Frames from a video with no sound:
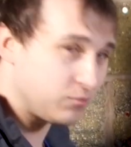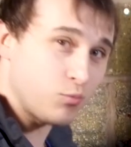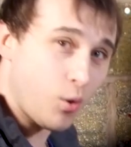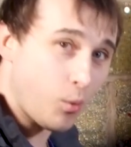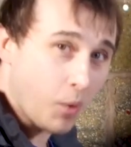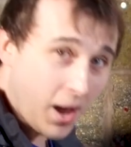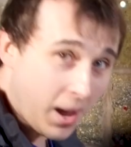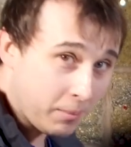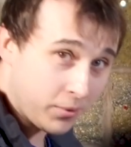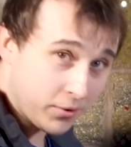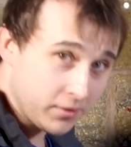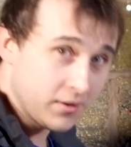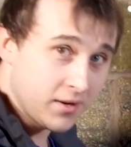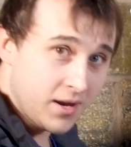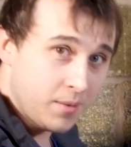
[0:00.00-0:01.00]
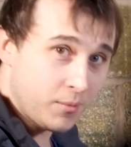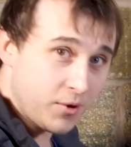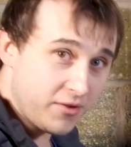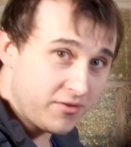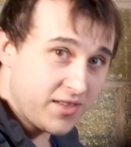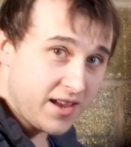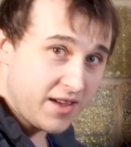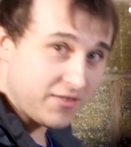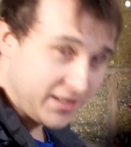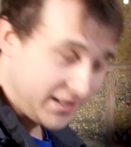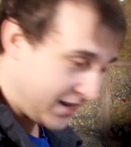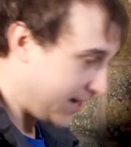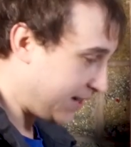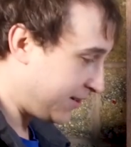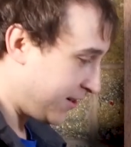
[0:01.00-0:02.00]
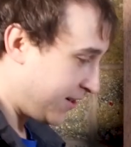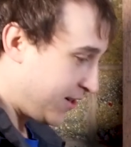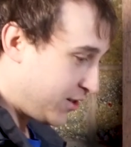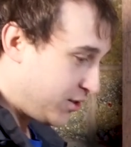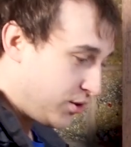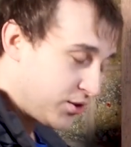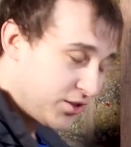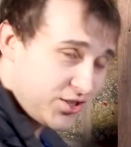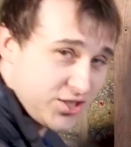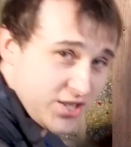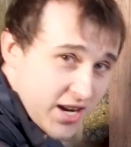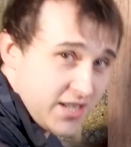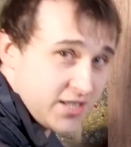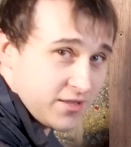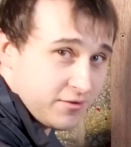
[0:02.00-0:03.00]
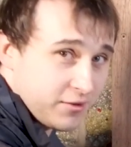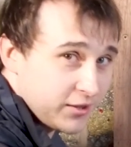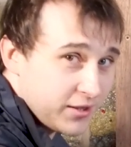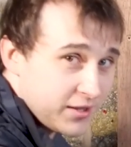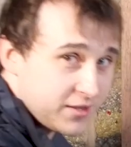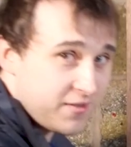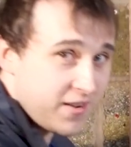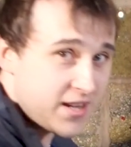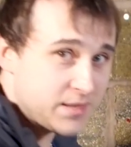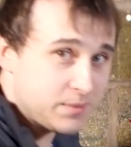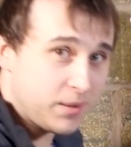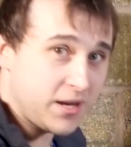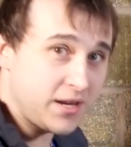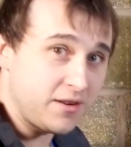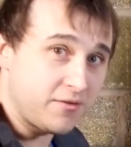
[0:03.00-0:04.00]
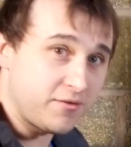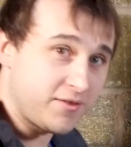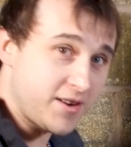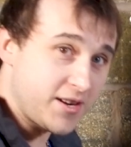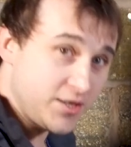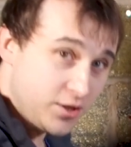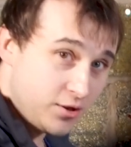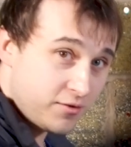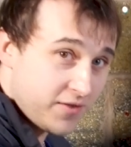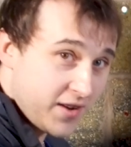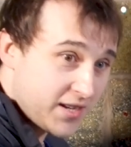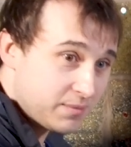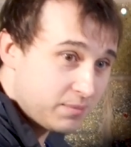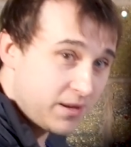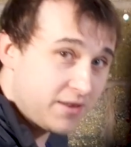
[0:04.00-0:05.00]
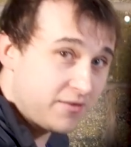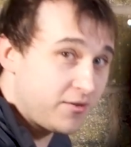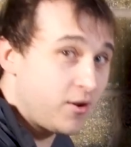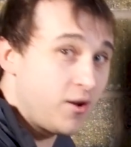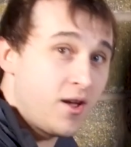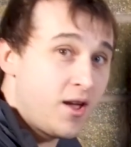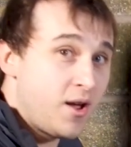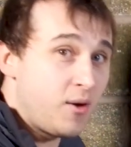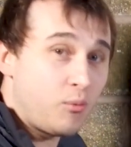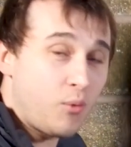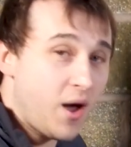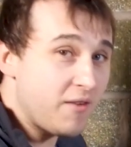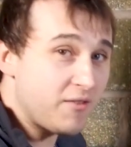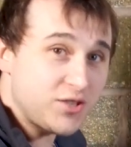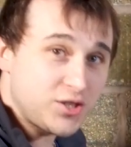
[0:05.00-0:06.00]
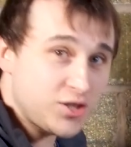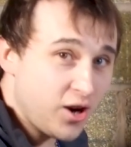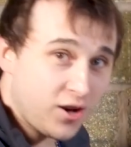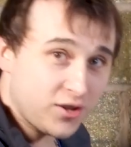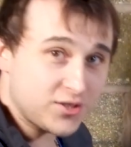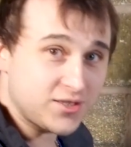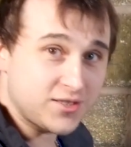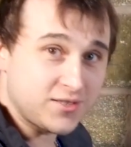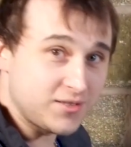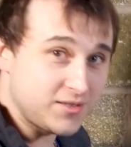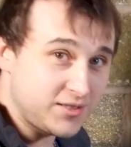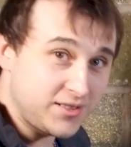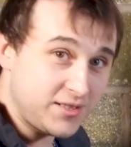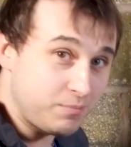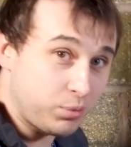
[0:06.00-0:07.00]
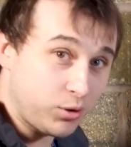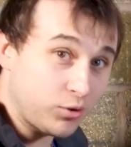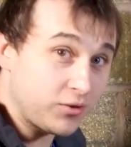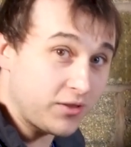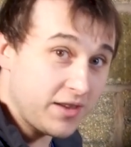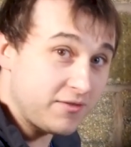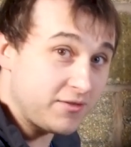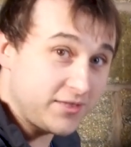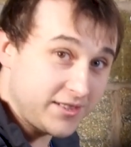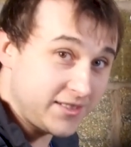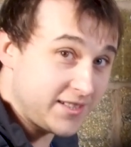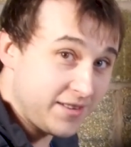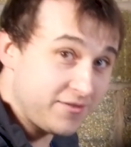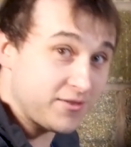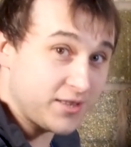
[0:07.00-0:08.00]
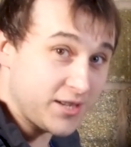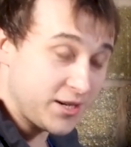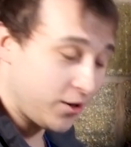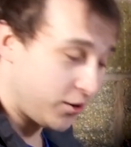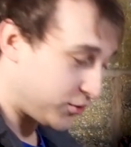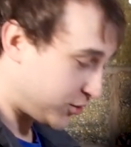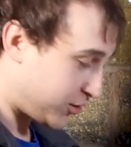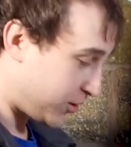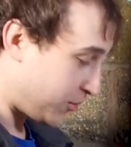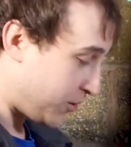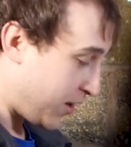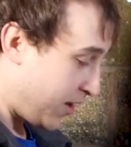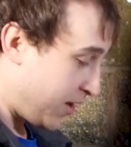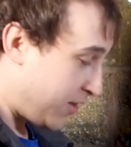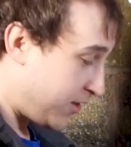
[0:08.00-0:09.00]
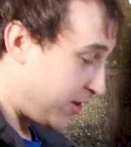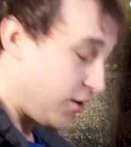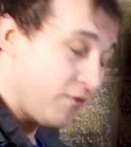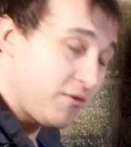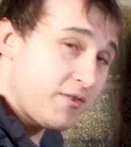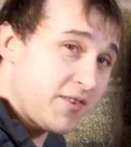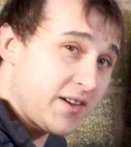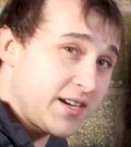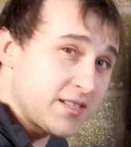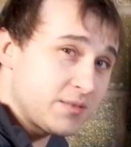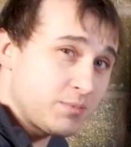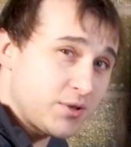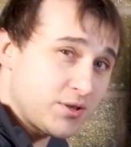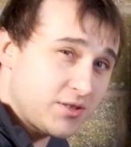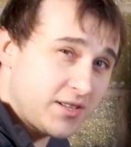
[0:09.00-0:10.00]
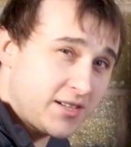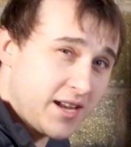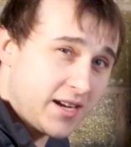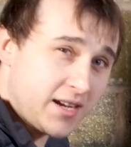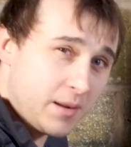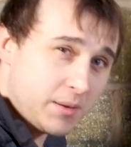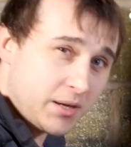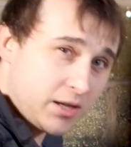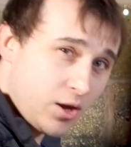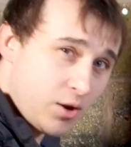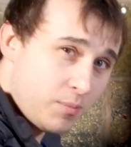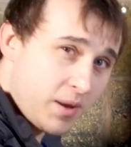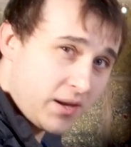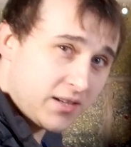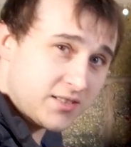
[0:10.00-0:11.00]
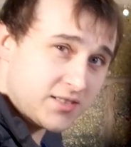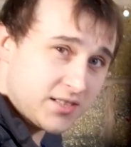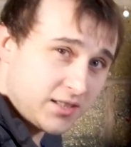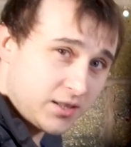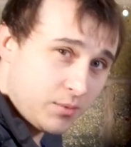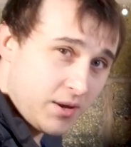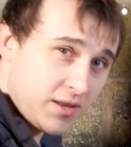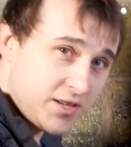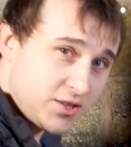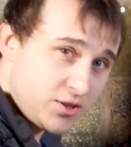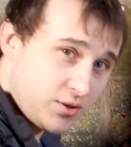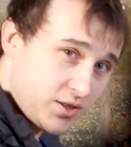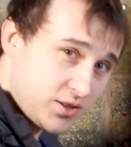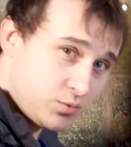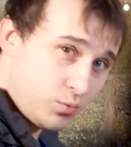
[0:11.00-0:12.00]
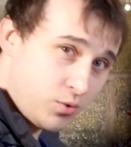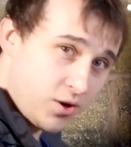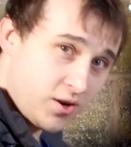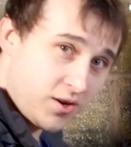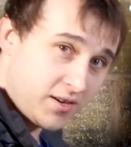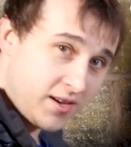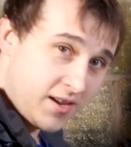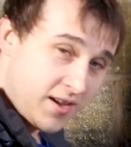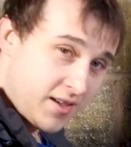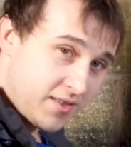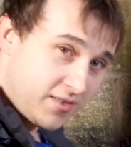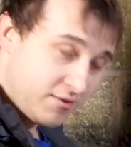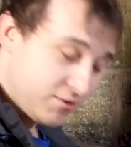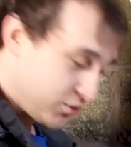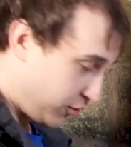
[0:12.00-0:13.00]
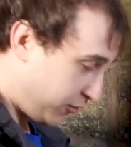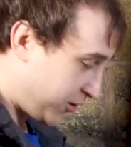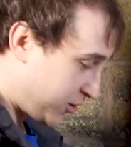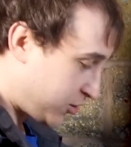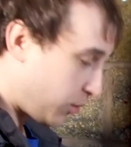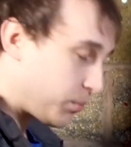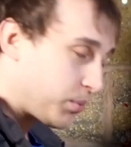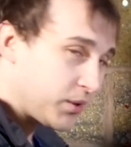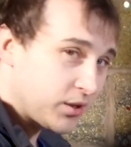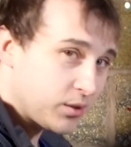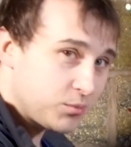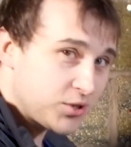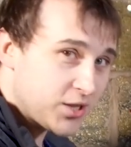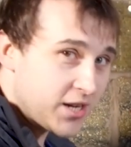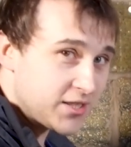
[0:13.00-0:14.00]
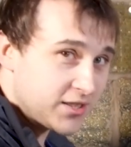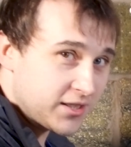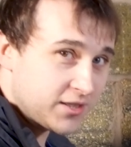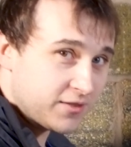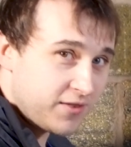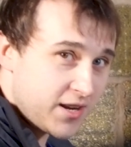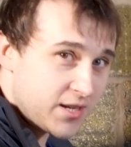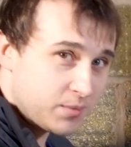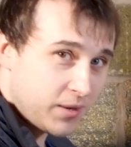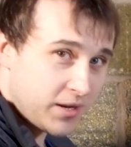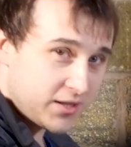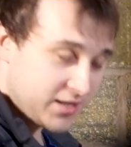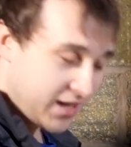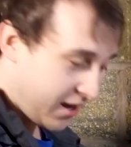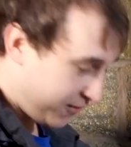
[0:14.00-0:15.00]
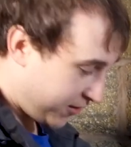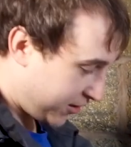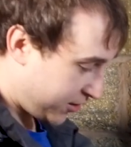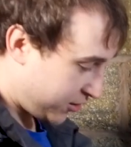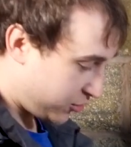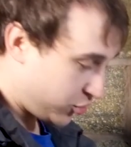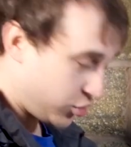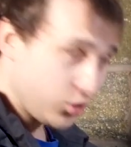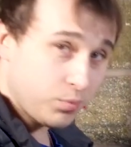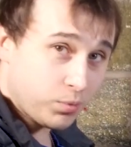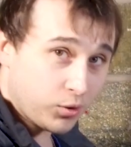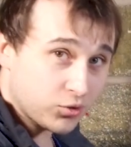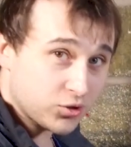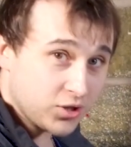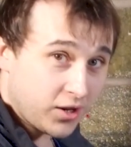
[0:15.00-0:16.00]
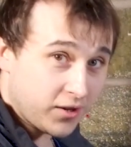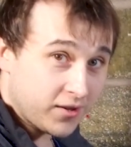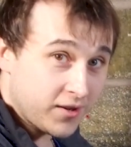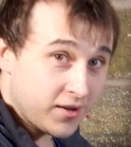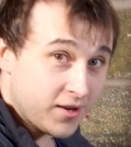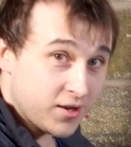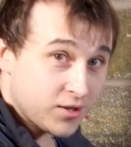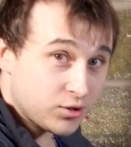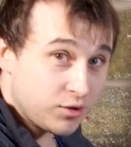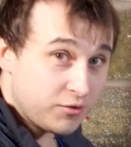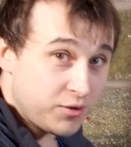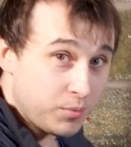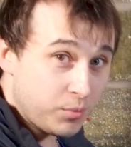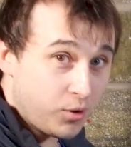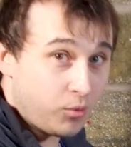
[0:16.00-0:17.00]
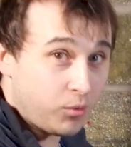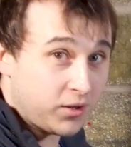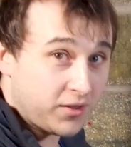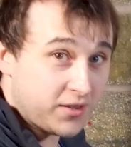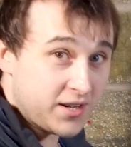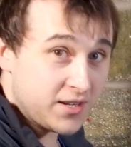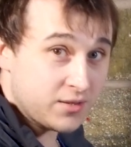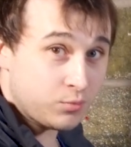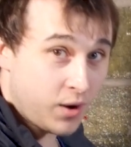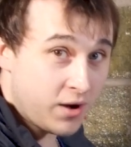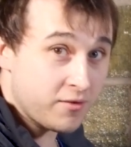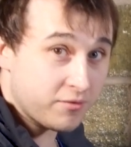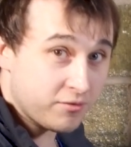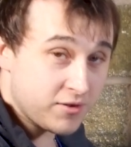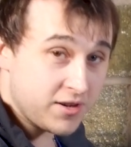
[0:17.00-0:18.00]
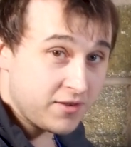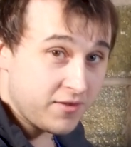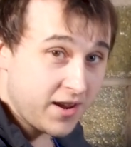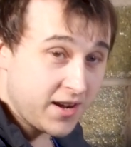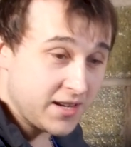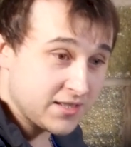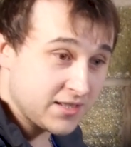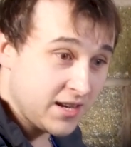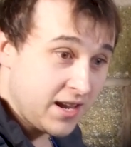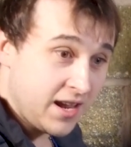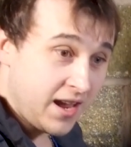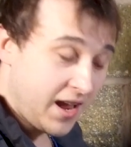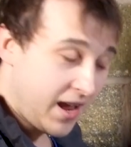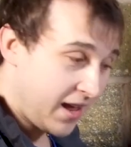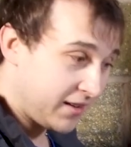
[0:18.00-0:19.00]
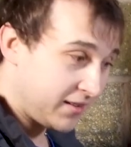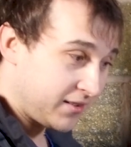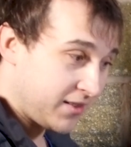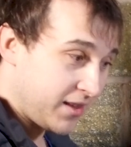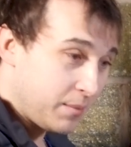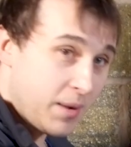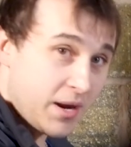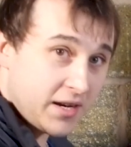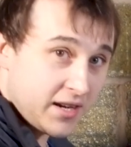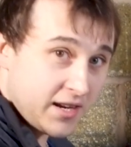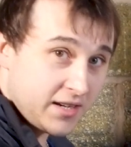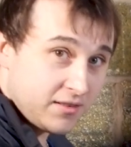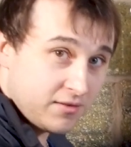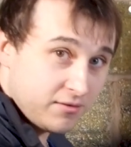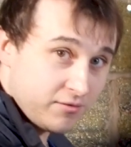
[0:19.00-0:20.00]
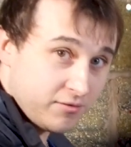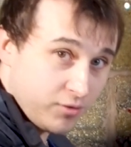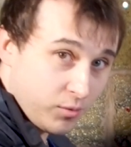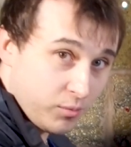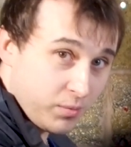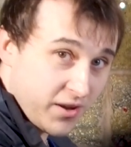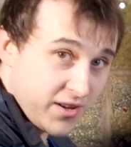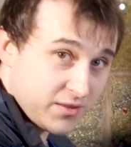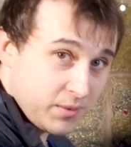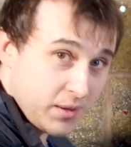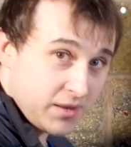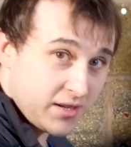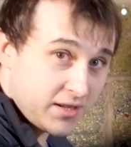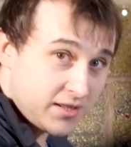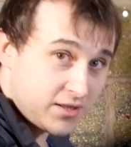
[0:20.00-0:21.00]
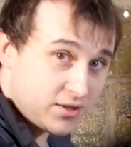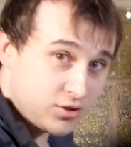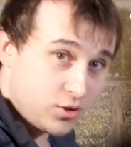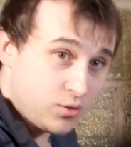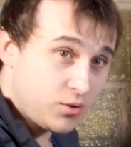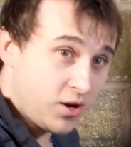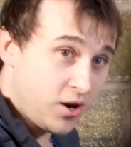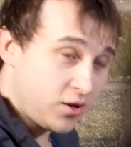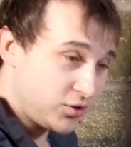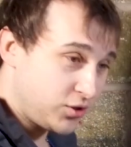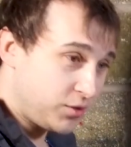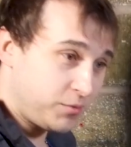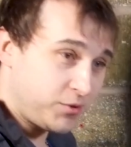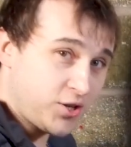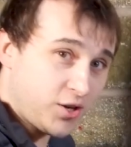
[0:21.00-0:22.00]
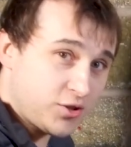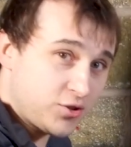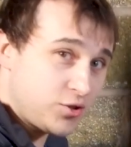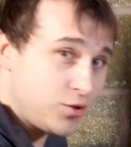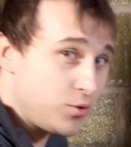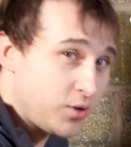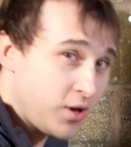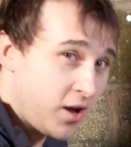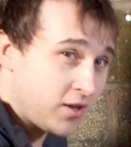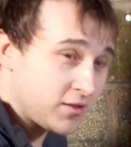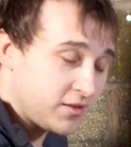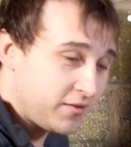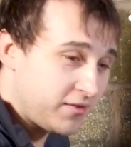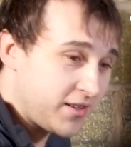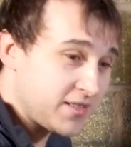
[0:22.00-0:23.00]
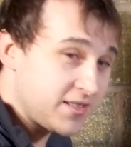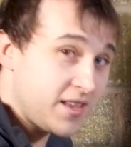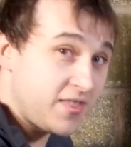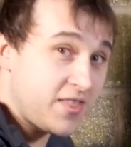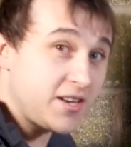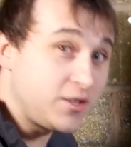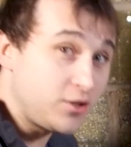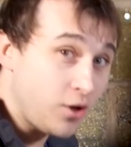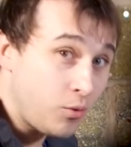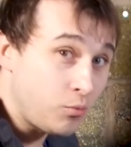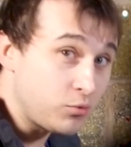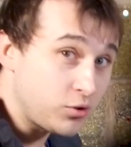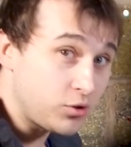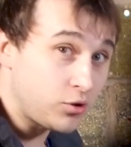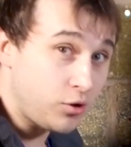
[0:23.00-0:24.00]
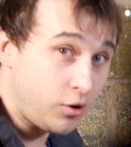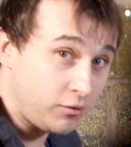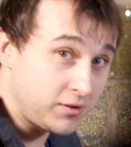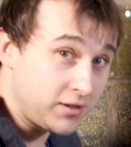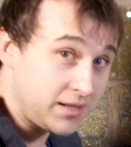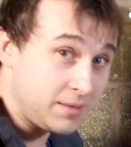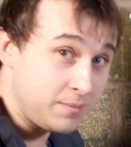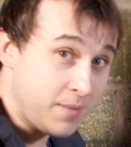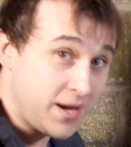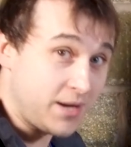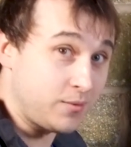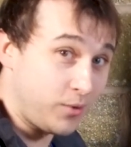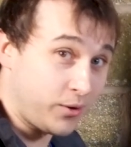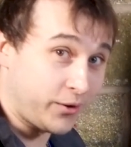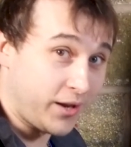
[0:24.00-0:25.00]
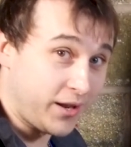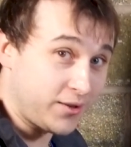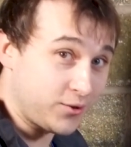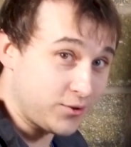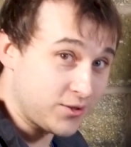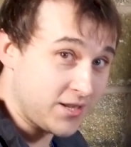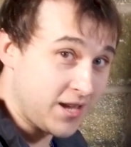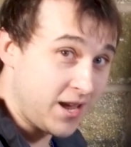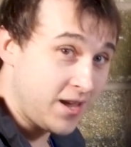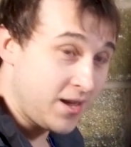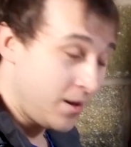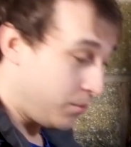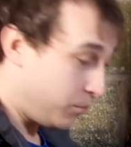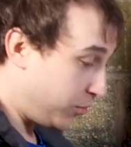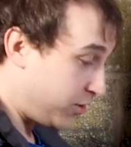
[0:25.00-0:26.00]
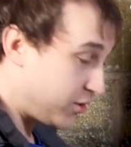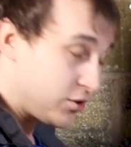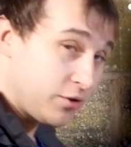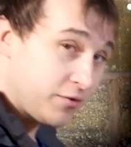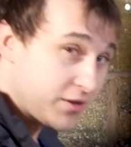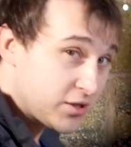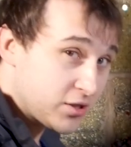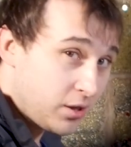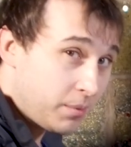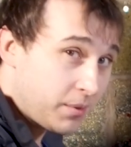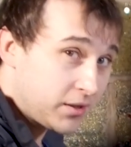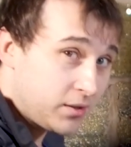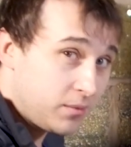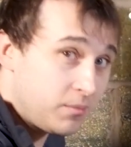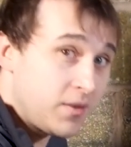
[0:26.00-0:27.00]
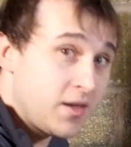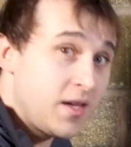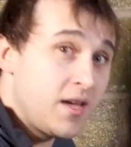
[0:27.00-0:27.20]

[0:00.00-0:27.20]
won't happen, but if they ever did, you could change the front of this faceplate for a new faceplate for whatever charge plug they've differently gone to. The other thing is, because of the dynamic load balancing and the way these units work, there is nothing stopping them changing this faceplate to having two plugs on. So if you bought one of these, went three phase, and they made a front placemate that did two cars, you could charge two cars off this. They don't currently make one that does that, but there's nothing stopping them.